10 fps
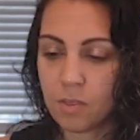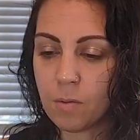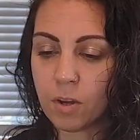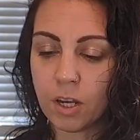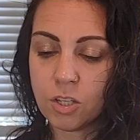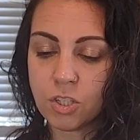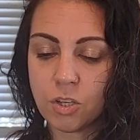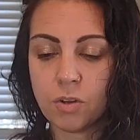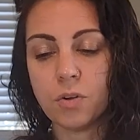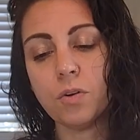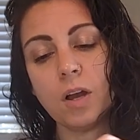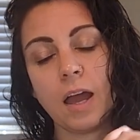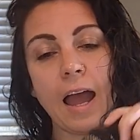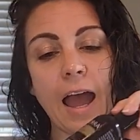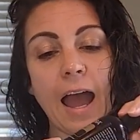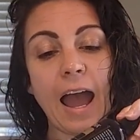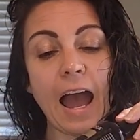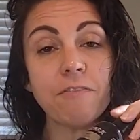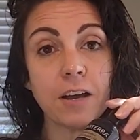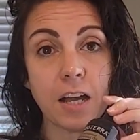Then we're gonna do a
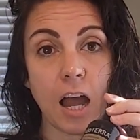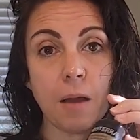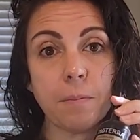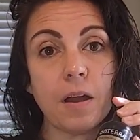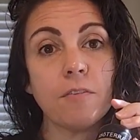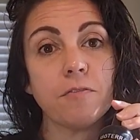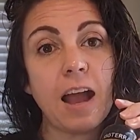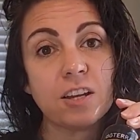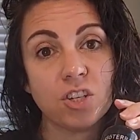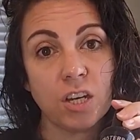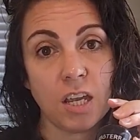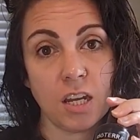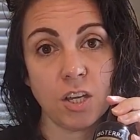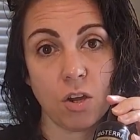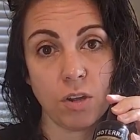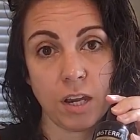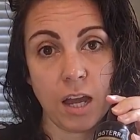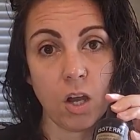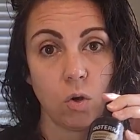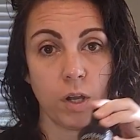1/2 cup of fractionated
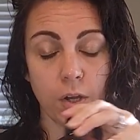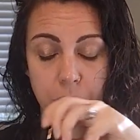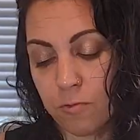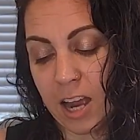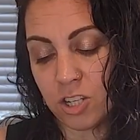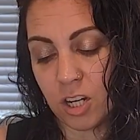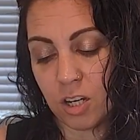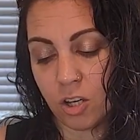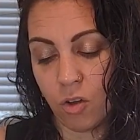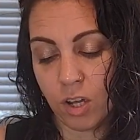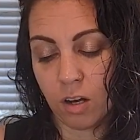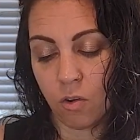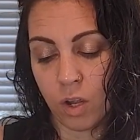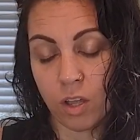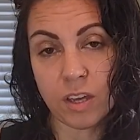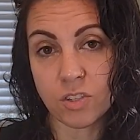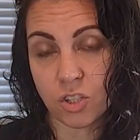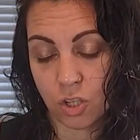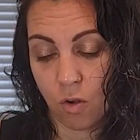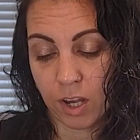coconut oil. Fractionated coconut oil is
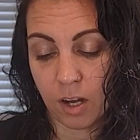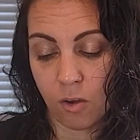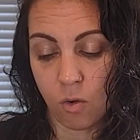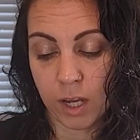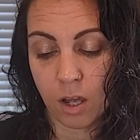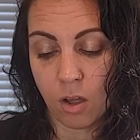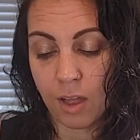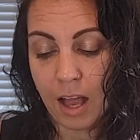just coconut oil